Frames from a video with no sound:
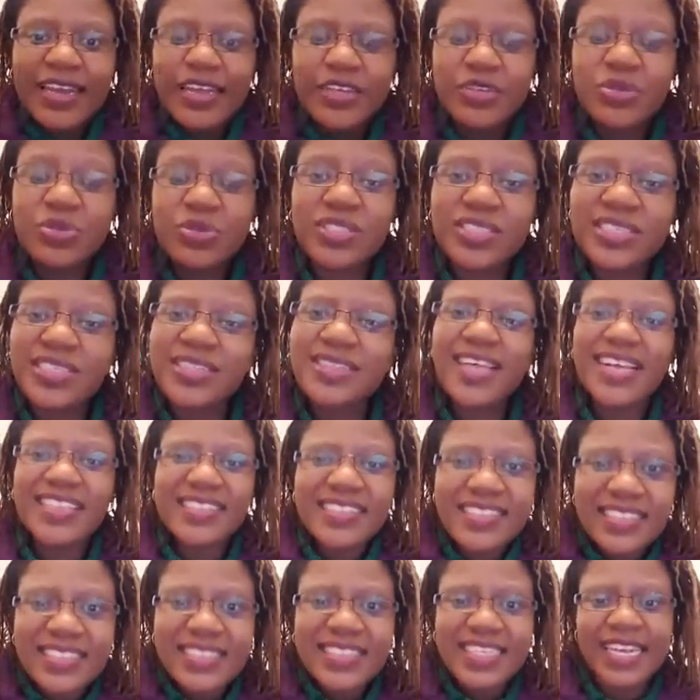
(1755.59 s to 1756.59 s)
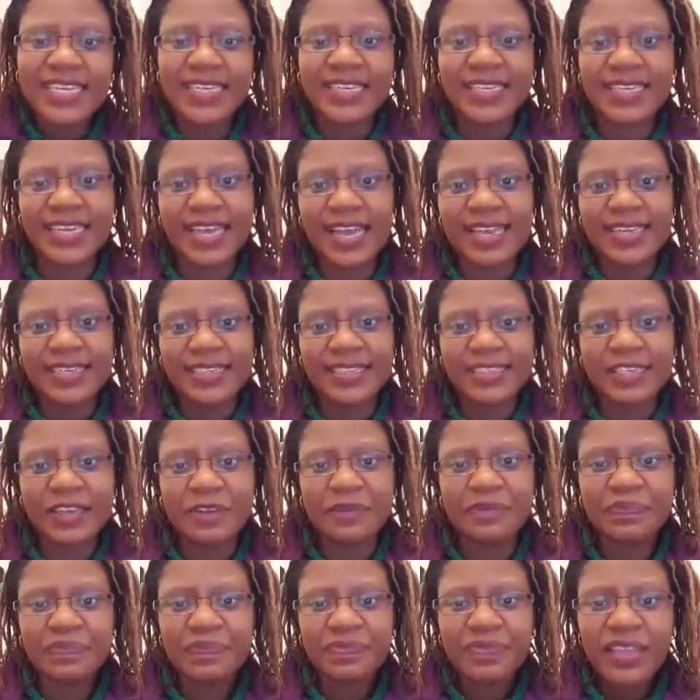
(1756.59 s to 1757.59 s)
You see, that's a
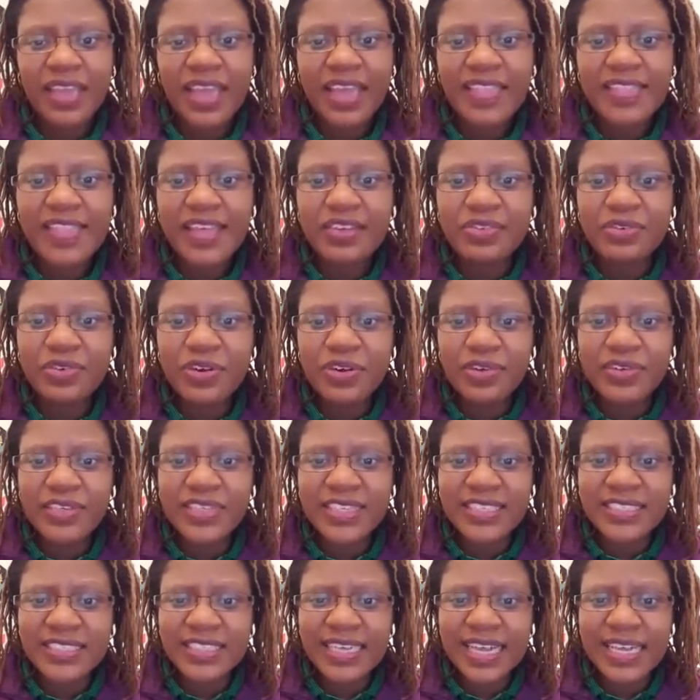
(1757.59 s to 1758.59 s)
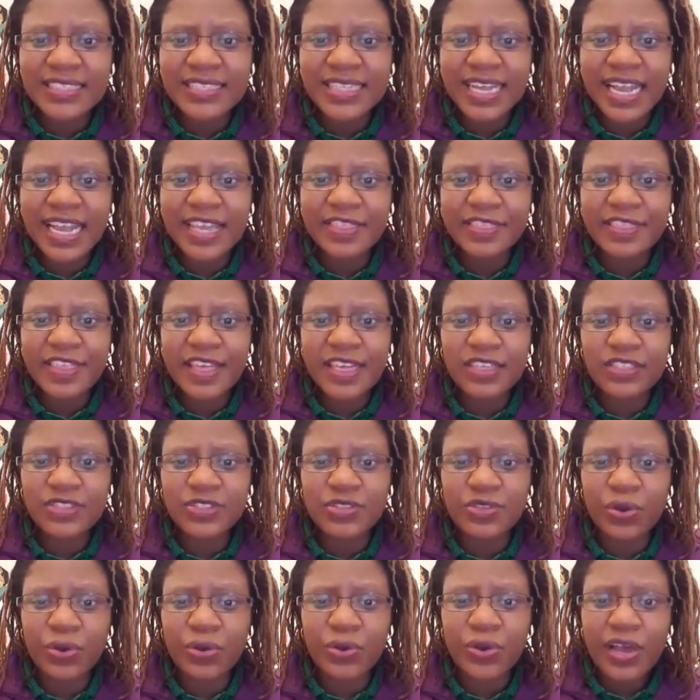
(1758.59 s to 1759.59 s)
technicality. And then Rhoda says, I think
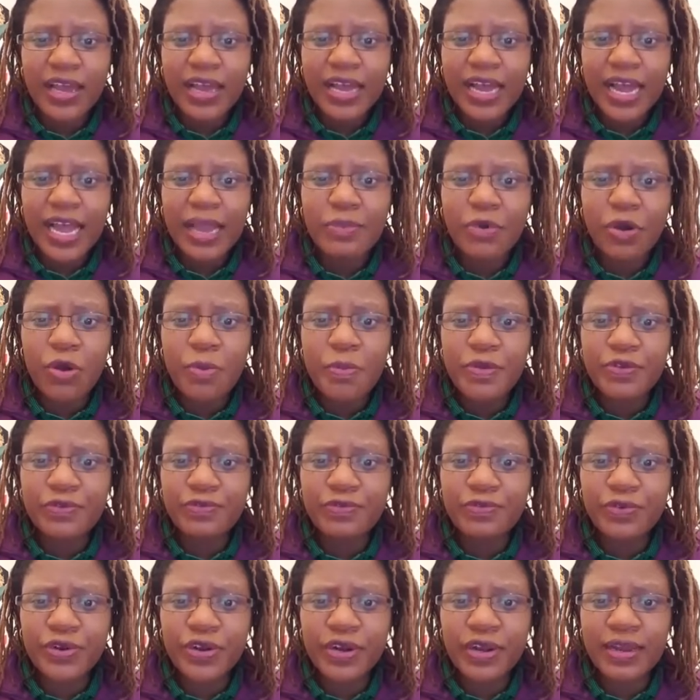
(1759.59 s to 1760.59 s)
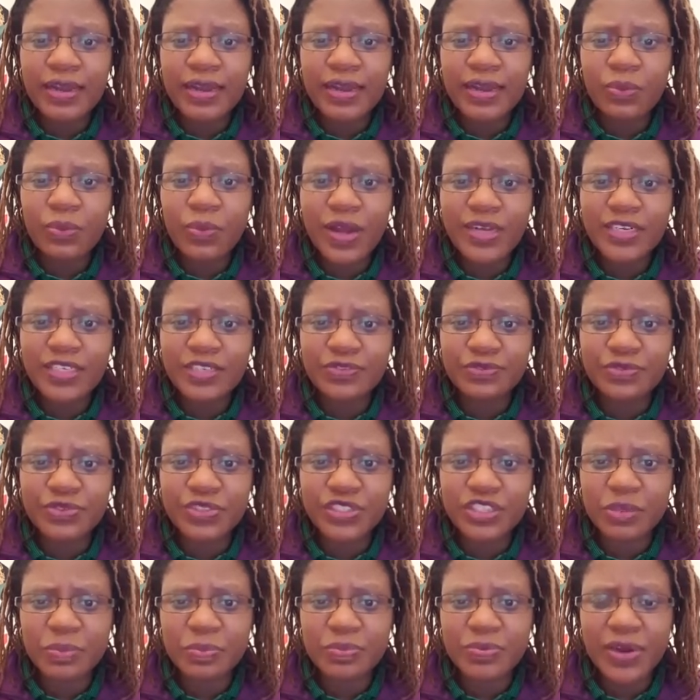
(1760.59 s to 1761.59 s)
so. I'm hoping for a
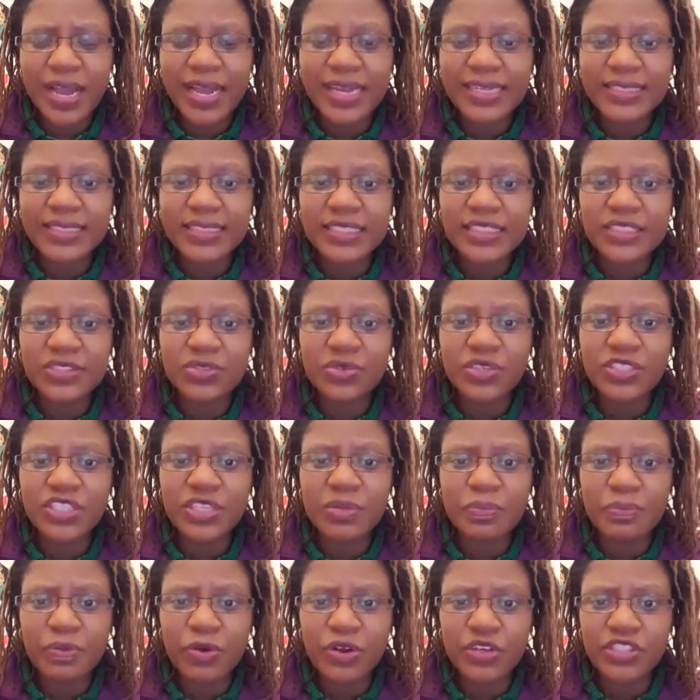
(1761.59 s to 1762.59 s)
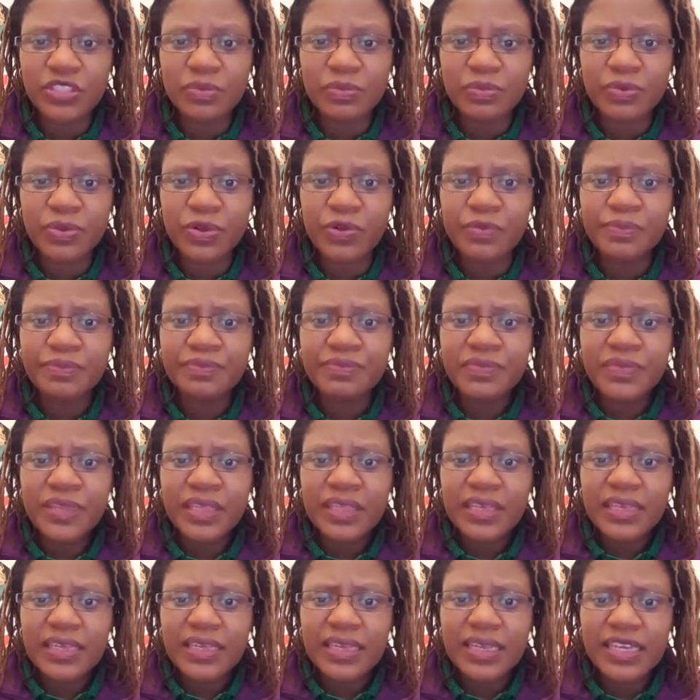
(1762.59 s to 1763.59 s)
wonderful surprise. It's not impossible.
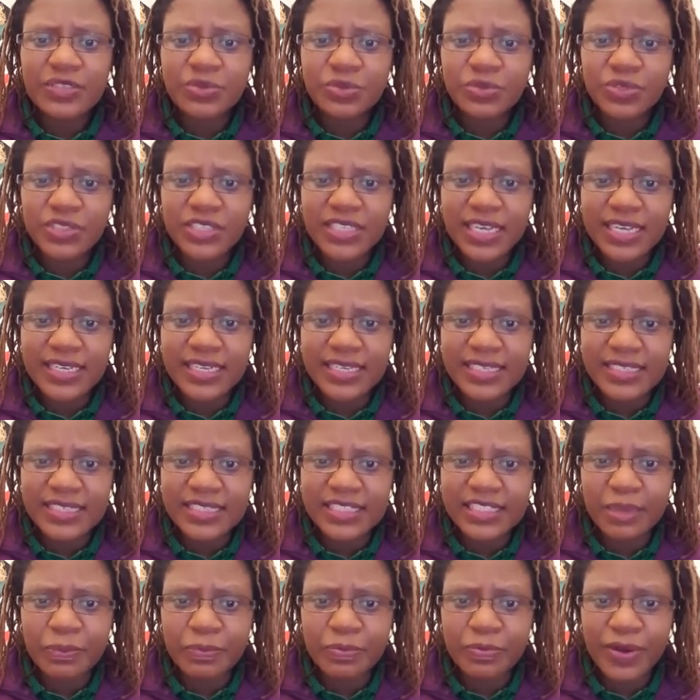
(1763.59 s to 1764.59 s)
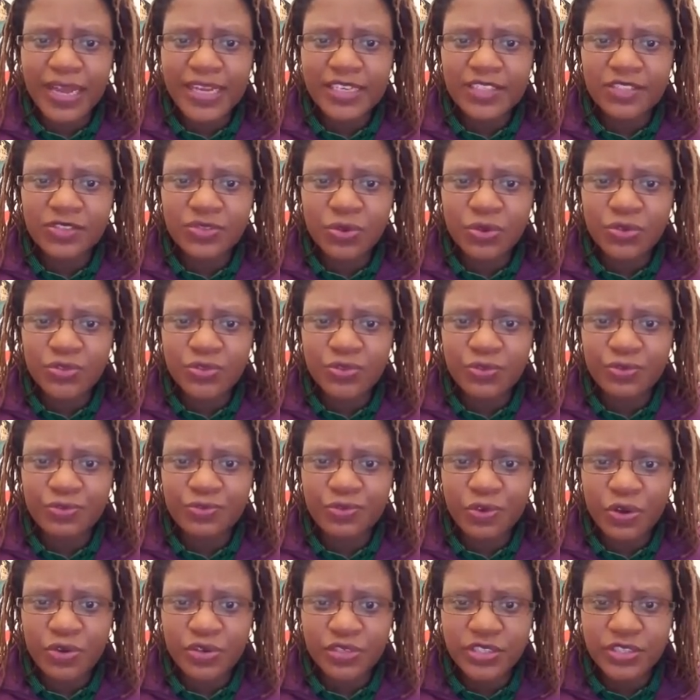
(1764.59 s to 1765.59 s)
It will certainly surprise those who
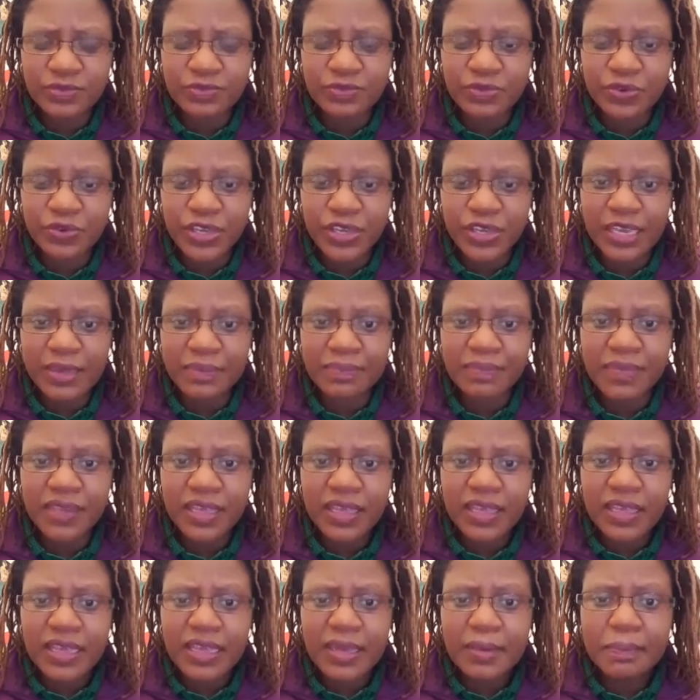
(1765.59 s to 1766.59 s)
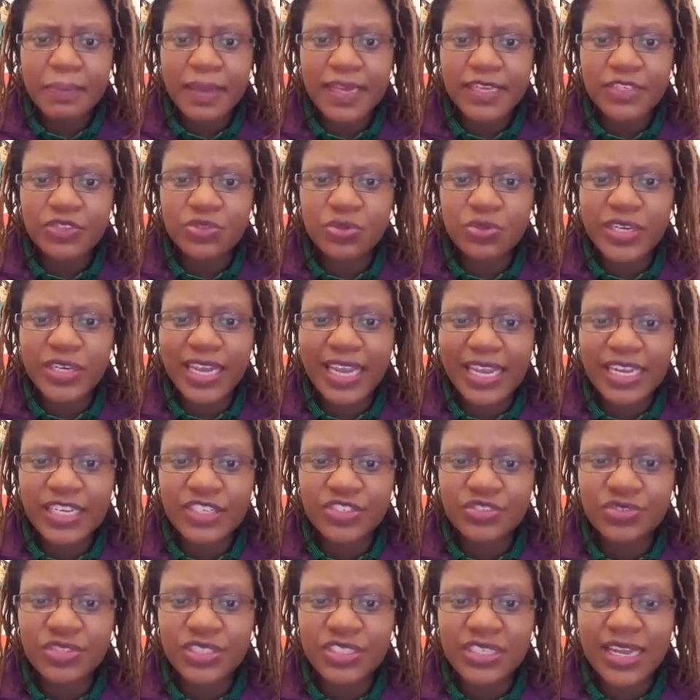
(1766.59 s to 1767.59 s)
voted for him based on
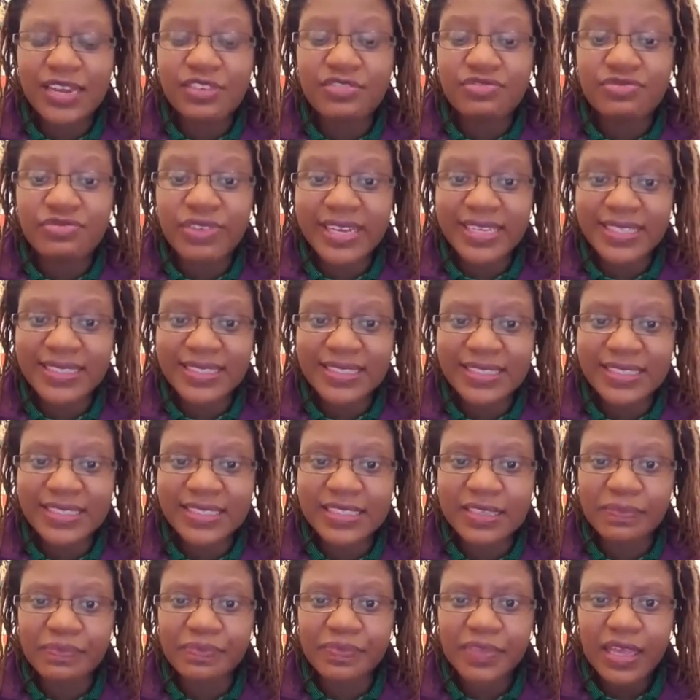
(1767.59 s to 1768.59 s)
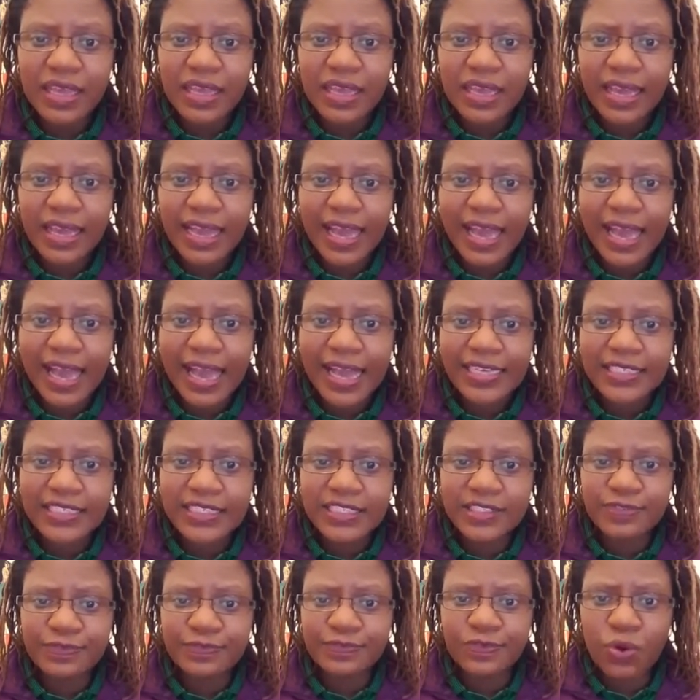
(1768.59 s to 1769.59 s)
hatred and racism.
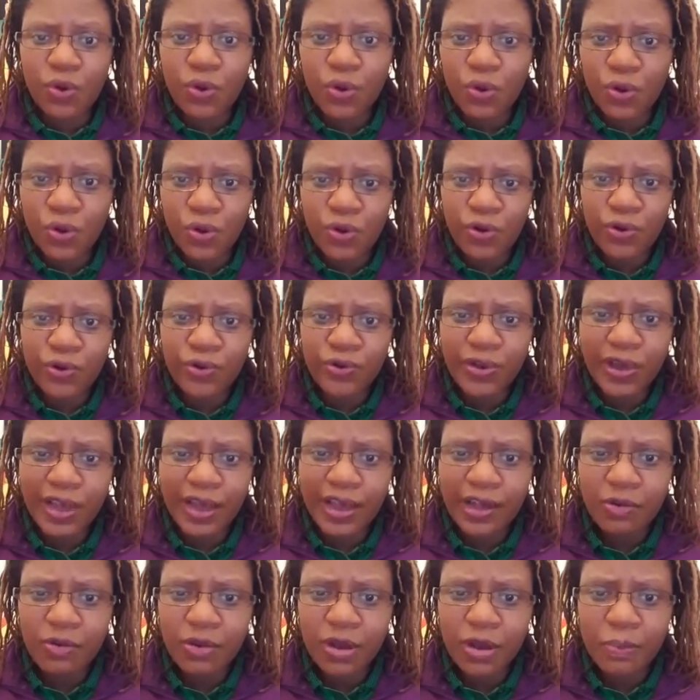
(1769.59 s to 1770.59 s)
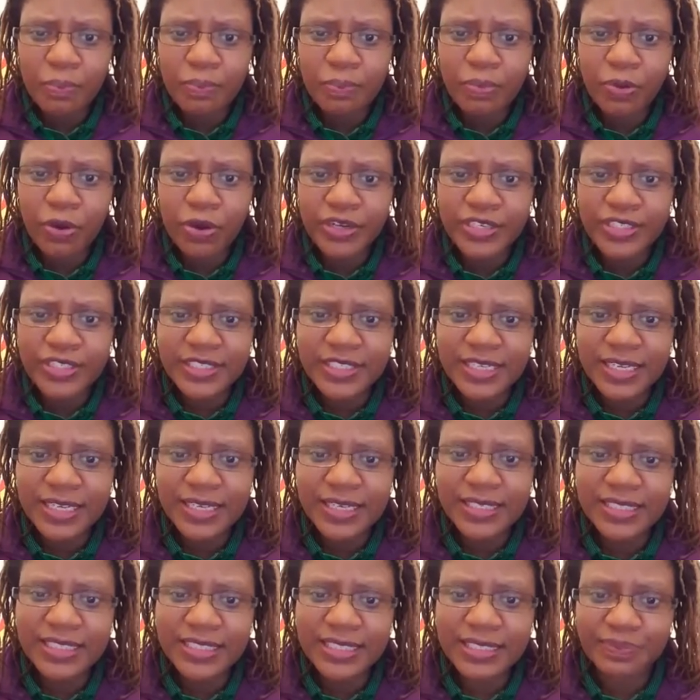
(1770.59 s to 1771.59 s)
As for our
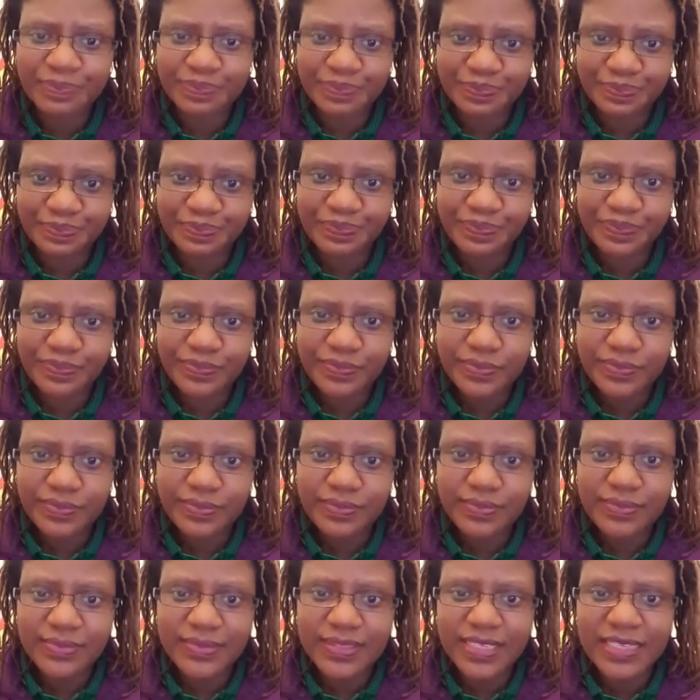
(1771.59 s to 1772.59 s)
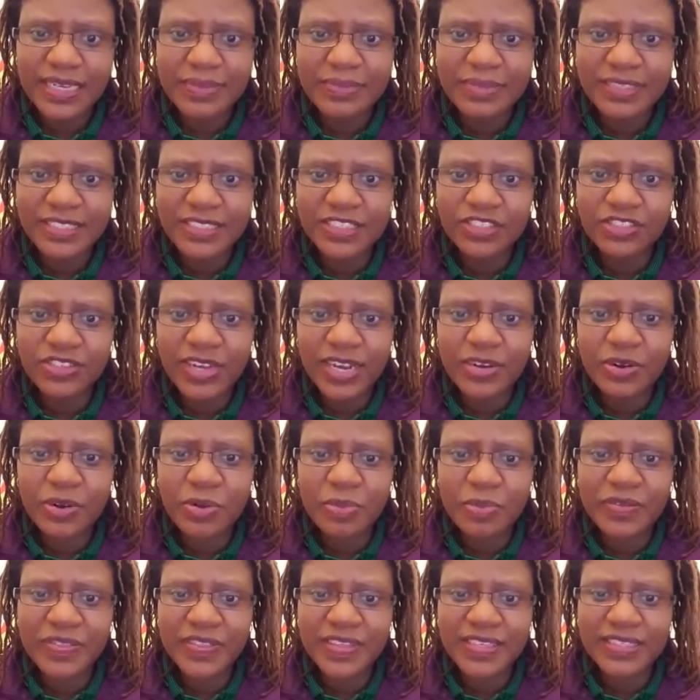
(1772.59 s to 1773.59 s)
politics, let me just try and
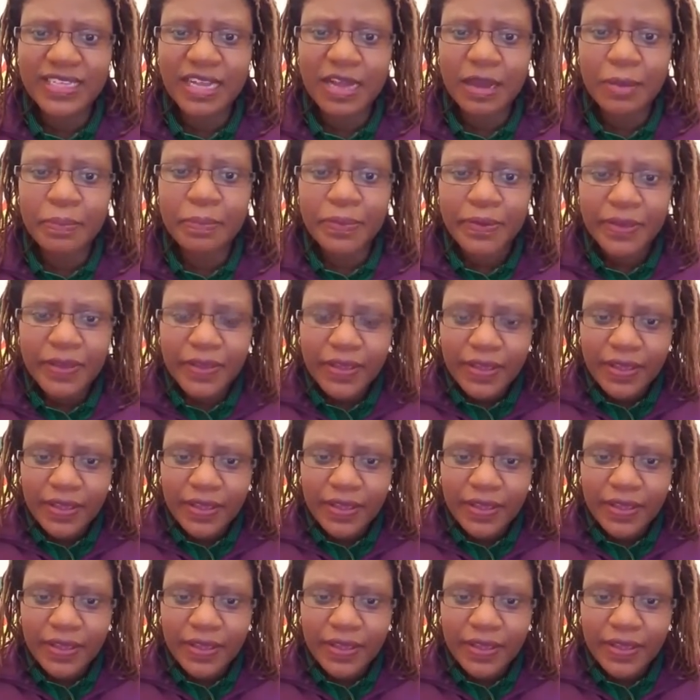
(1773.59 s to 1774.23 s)
open this up.